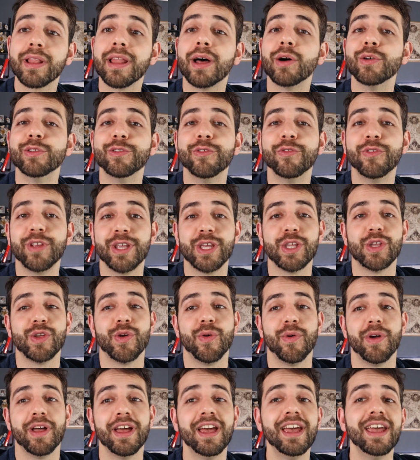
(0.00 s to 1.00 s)
Cloud
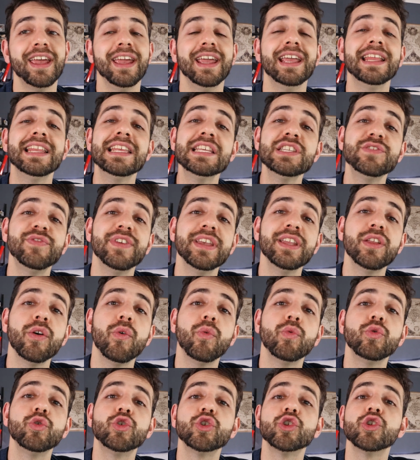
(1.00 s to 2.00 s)
video. In this
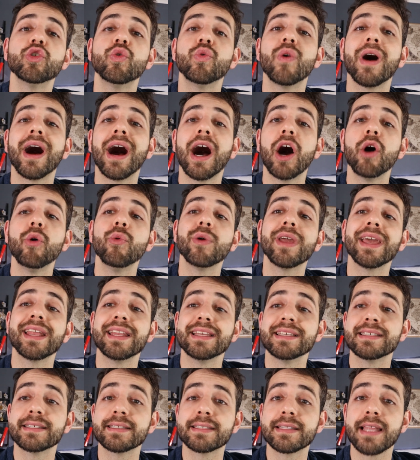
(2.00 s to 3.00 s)
video, we'll show how you
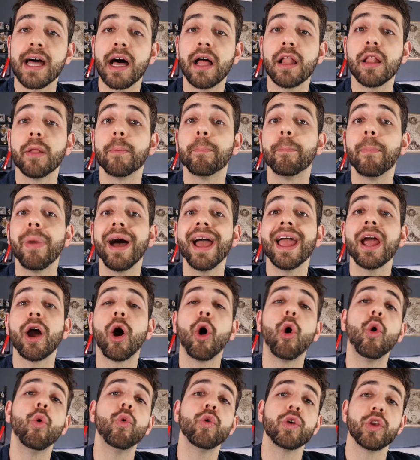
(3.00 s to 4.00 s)
can install
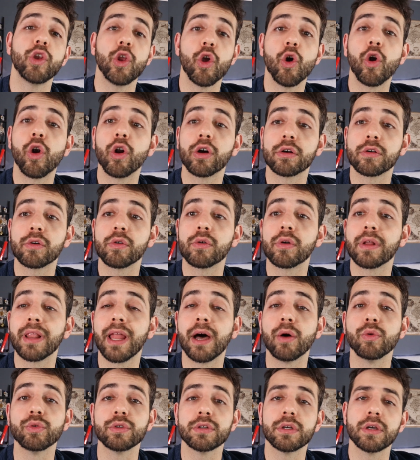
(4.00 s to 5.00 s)
PiHole in your Oracle
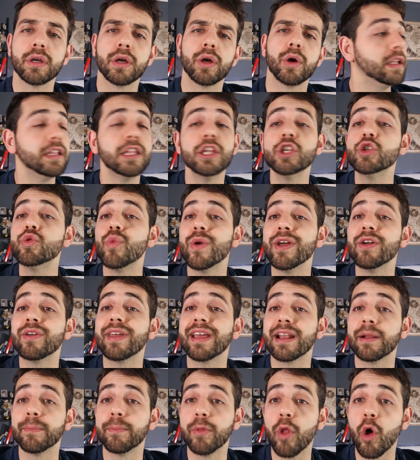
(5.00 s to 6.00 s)
Cloud. In this way, you
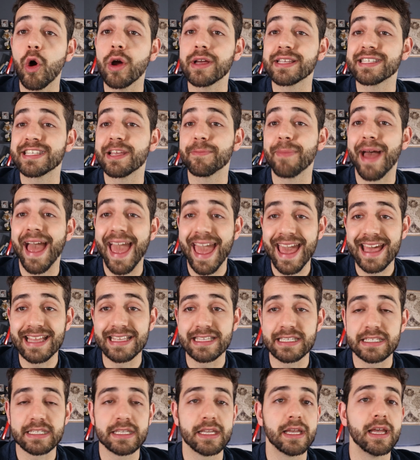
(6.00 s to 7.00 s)
can block some
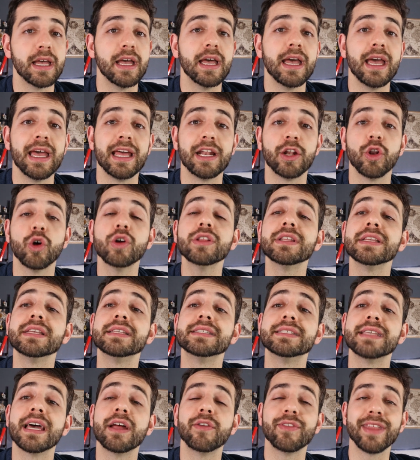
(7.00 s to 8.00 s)
ads, and not
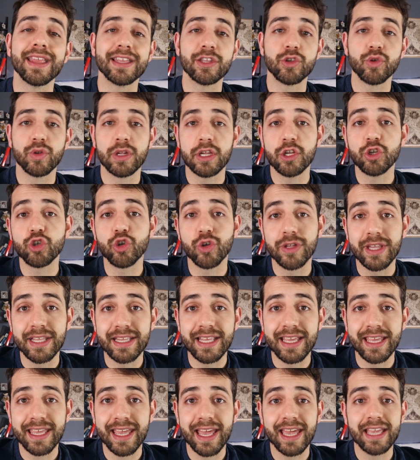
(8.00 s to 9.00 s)
necessarily that you need to
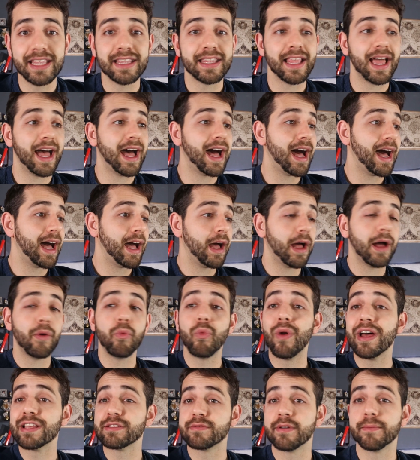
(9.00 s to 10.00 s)
dedicate a
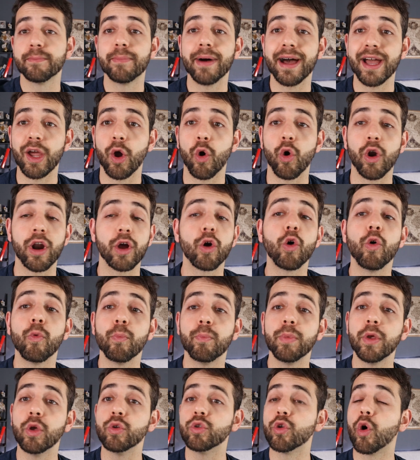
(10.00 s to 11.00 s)
Raspberry Pi or a
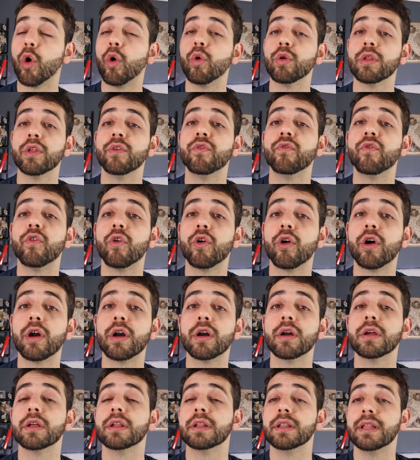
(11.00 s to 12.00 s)
computer only
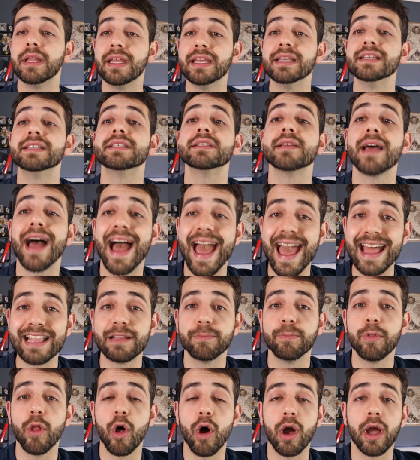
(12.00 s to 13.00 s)
for this
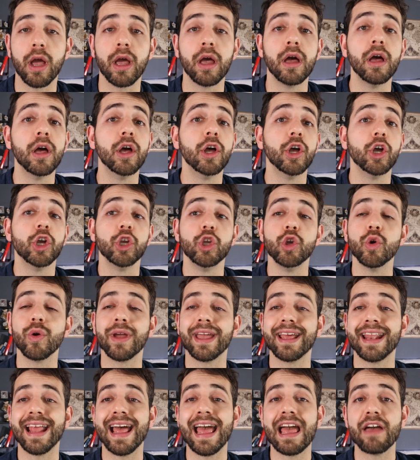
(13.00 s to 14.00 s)
ad block. You
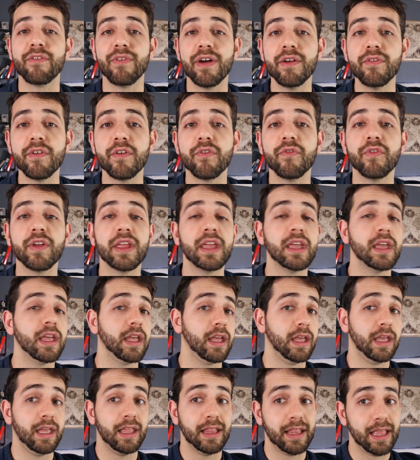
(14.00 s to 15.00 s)
can have everything
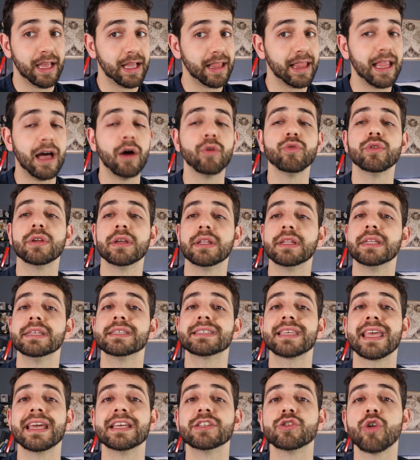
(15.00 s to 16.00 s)
in the cloud, in
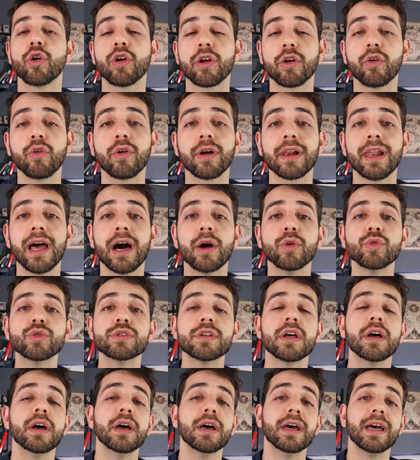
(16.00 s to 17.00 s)
this case Oracle
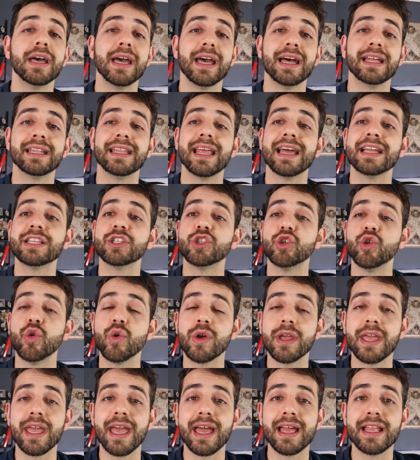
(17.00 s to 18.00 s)
Cloud, and that
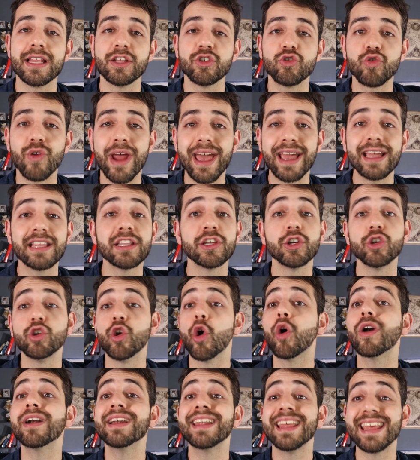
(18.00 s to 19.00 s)
you can drag to
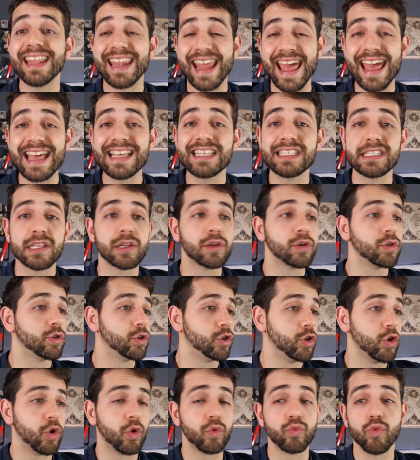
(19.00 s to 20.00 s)
your DNS,
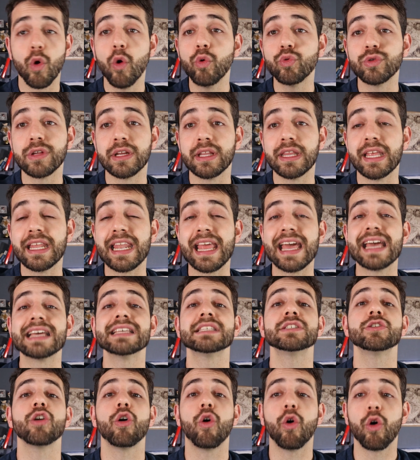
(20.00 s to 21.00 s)
your router
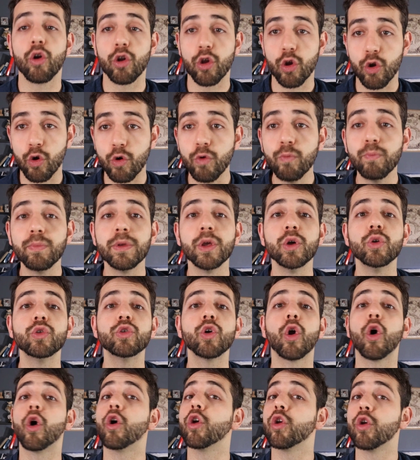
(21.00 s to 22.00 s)
DNS, or your
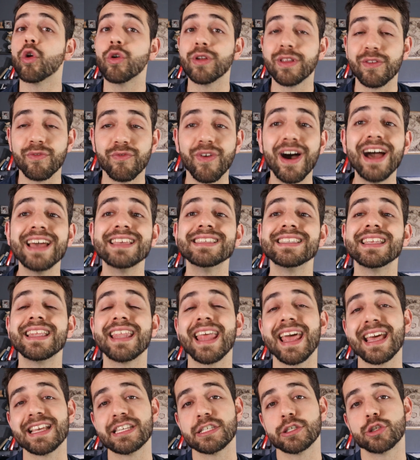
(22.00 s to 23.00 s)
computer, or your device
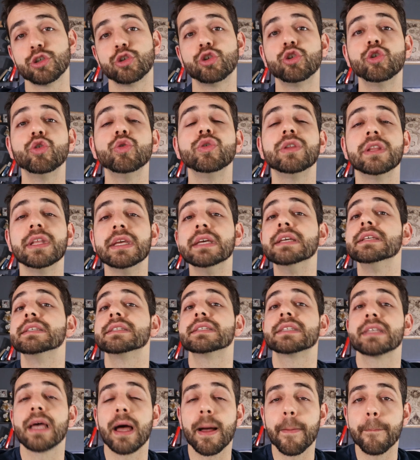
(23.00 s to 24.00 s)
DNS through
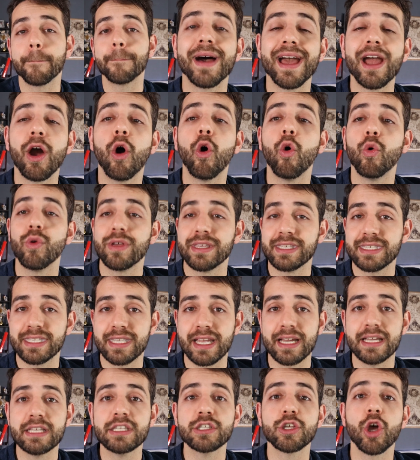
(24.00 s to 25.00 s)
this PiHole
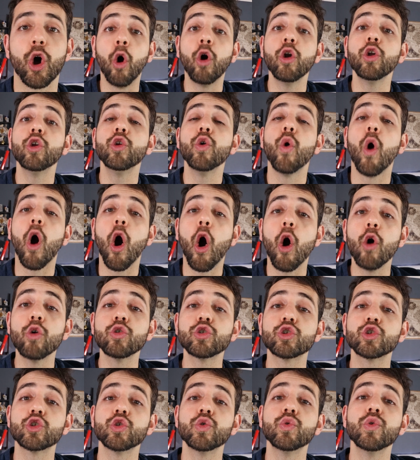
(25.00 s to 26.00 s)
instance, or you
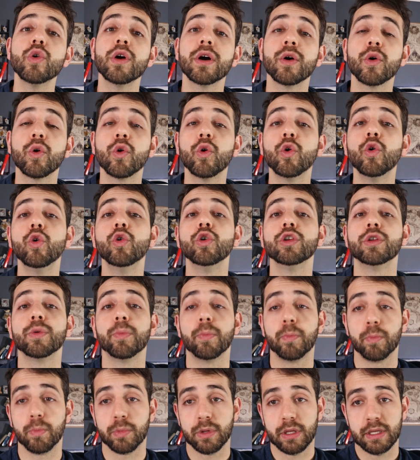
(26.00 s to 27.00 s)
also
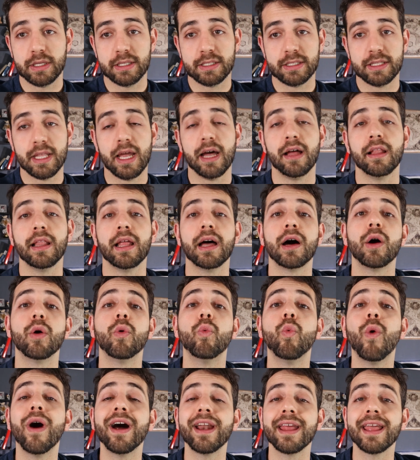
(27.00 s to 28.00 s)
could install a
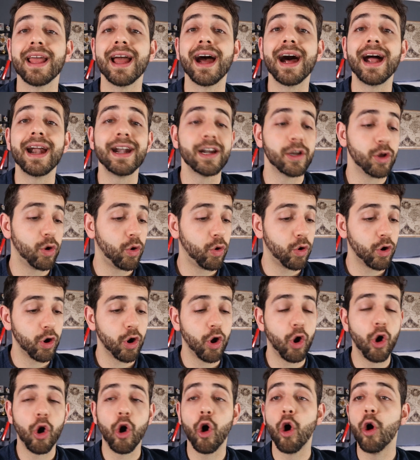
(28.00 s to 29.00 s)
WarningGuard
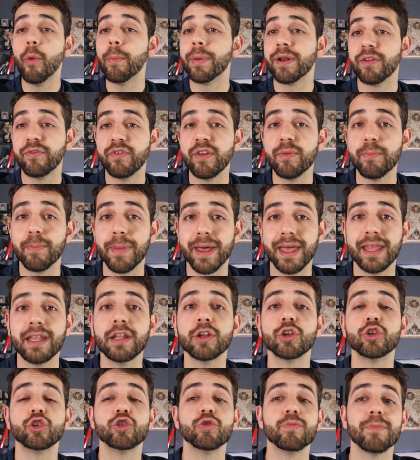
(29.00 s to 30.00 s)
or
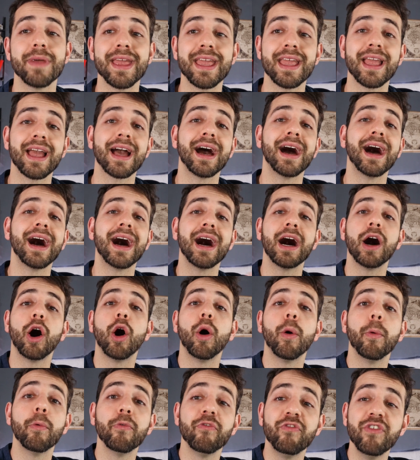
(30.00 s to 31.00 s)
OpenVPN to make a
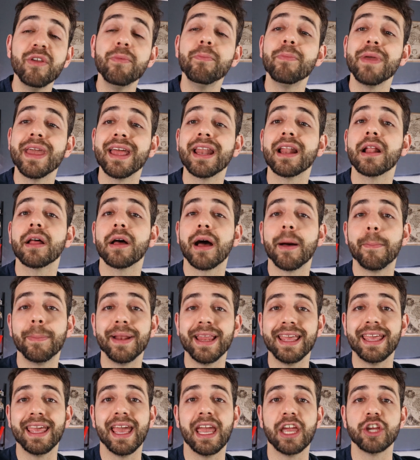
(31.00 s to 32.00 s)
VPN
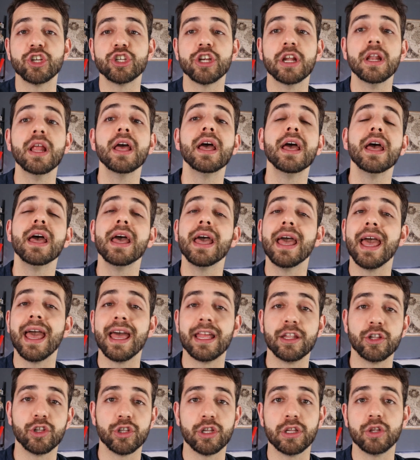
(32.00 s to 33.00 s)
application,
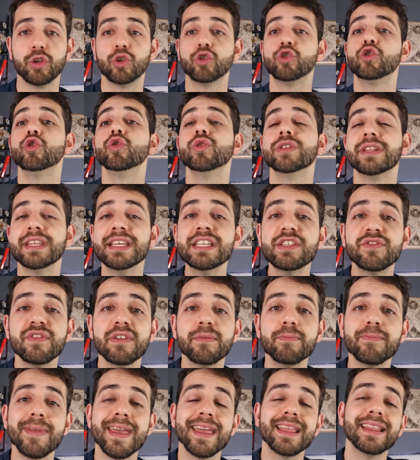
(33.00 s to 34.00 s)
and through this
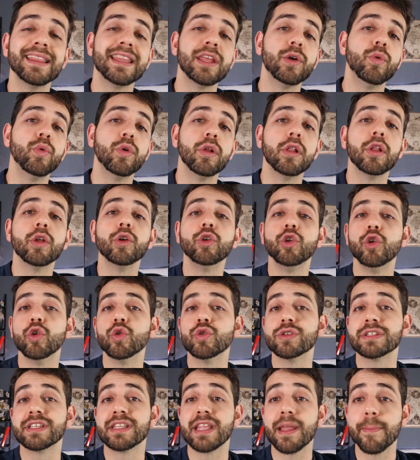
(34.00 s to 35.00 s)
VPN, they will
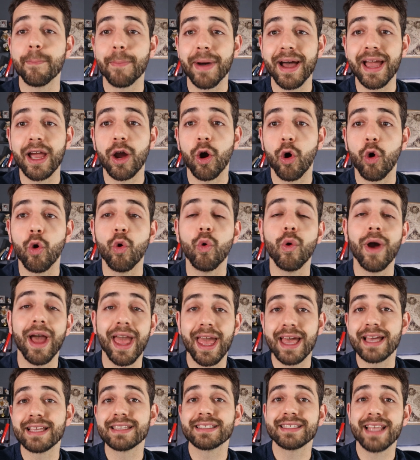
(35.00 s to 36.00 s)
use the PiHole
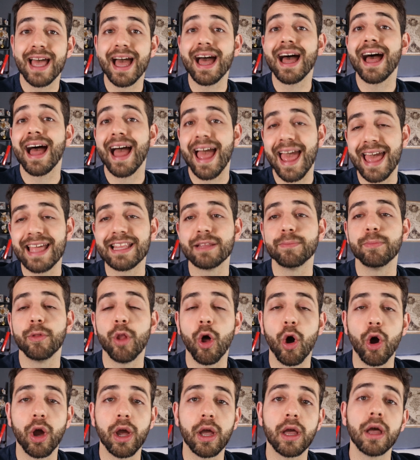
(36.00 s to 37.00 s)
as an ad
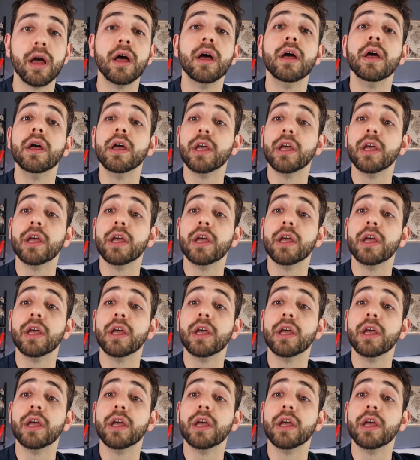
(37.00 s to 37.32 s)
block.